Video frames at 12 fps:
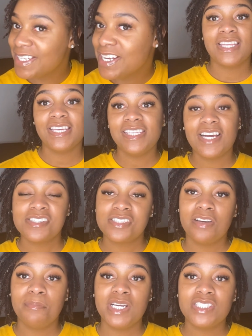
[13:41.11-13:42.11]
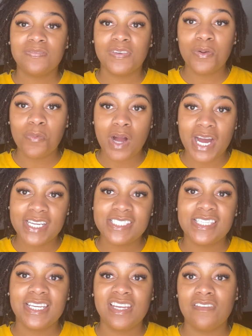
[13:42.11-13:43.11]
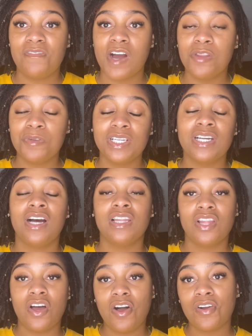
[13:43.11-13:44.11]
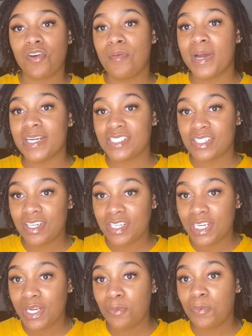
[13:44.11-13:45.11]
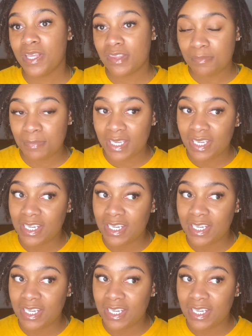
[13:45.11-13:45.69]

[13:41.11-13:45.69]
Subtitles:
Thank y'all so much for watching and following along on my journey with me.